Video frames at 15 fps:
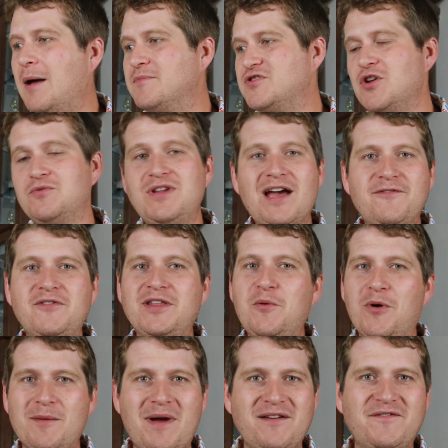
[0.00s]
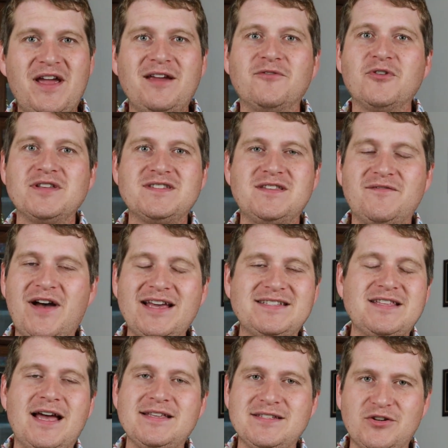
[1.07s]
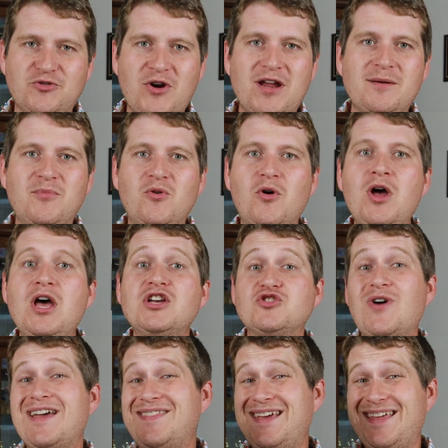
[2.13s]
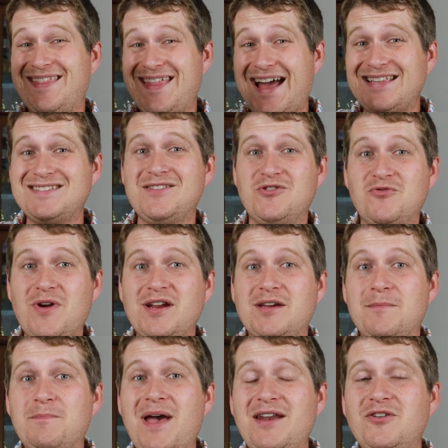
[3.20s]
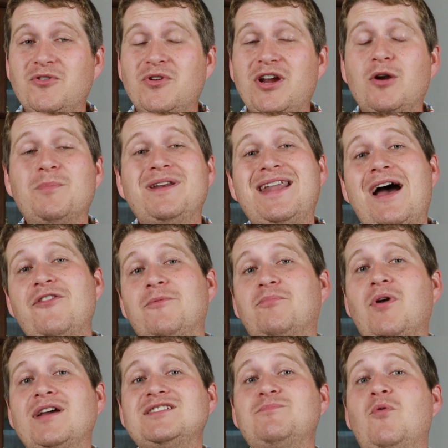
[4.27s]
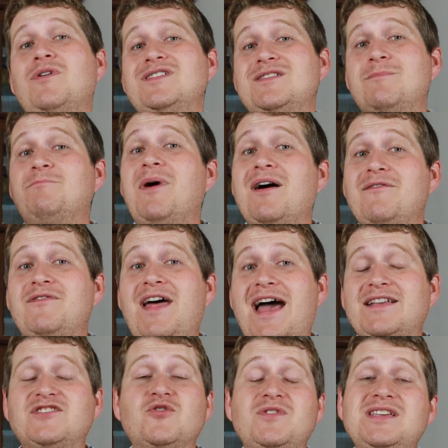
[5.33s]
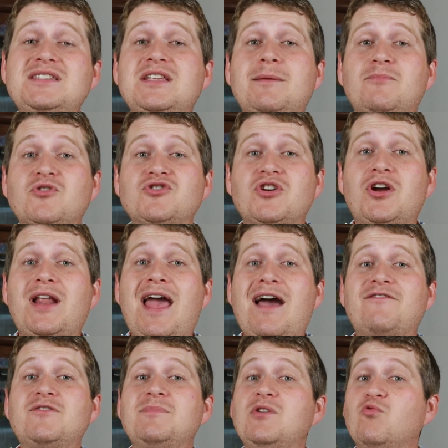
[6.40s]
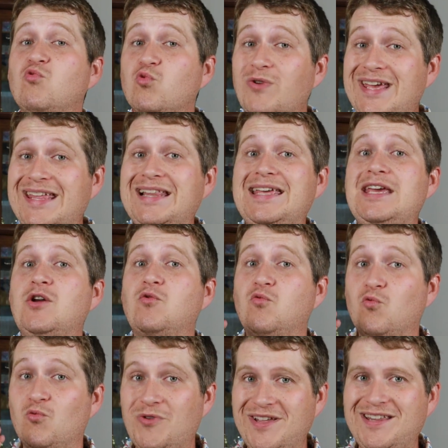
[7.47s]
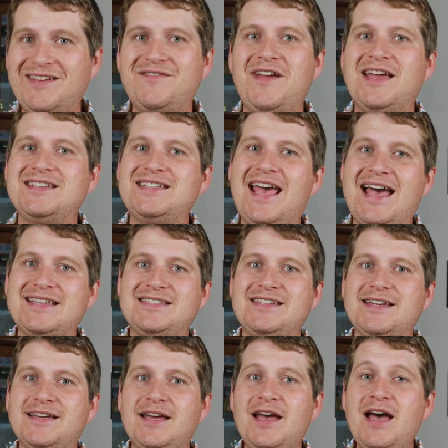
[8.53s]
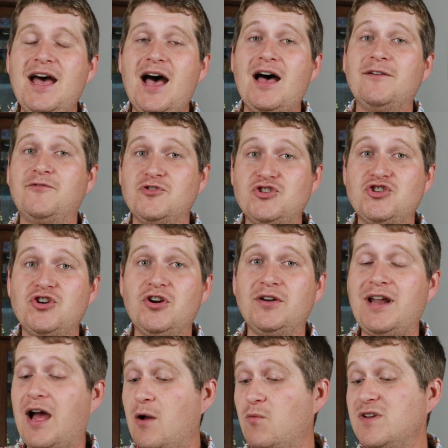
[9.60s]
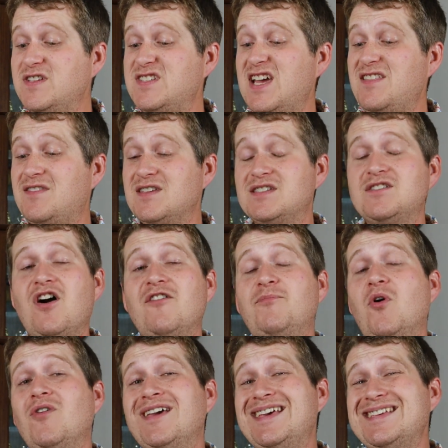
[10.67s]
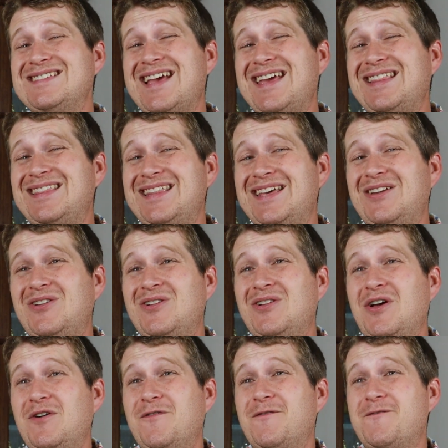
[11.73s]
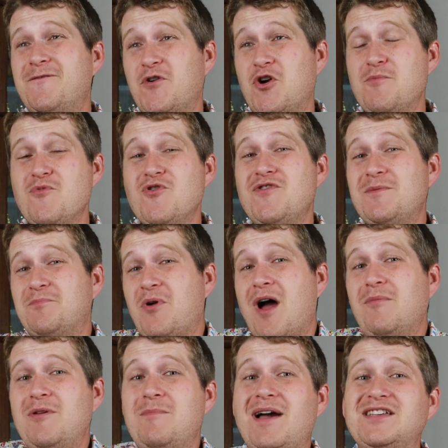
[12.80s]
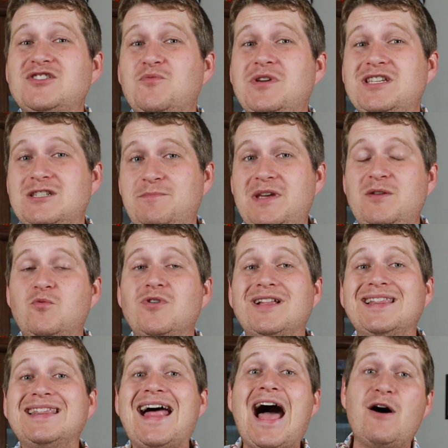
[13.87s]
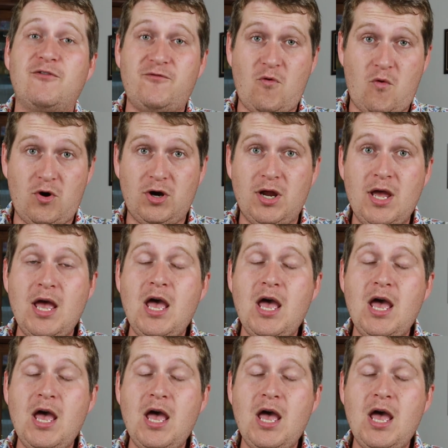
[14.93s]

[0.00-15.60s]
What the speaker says: So definitely one of my favorites. The Vice line's incredible. So I think that's the direct competitor here, but now the price point is above that. So these numbers are going to have to be really, really fantastic for sure. Now I will say that this golf ball is a little firmer than probably my swing speed will allow for.